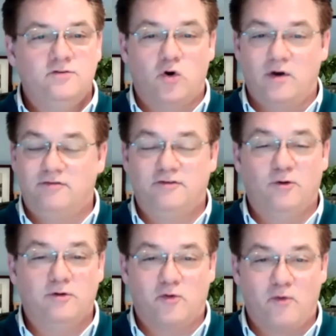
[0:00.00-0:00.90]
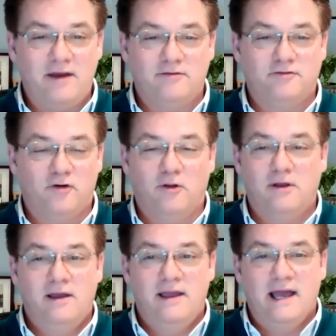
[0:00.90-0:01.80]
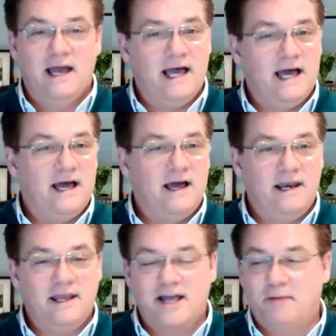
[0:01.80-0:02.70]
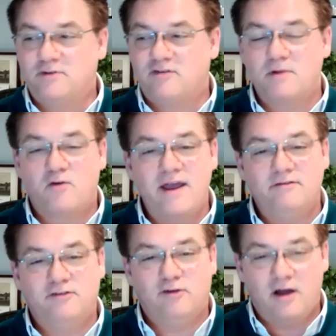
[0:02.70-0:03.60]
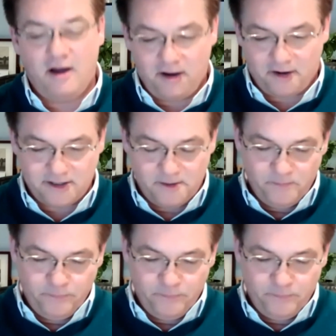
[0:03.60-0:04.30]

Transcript: joyful, grateful, uh, and it comes from a grateful heart.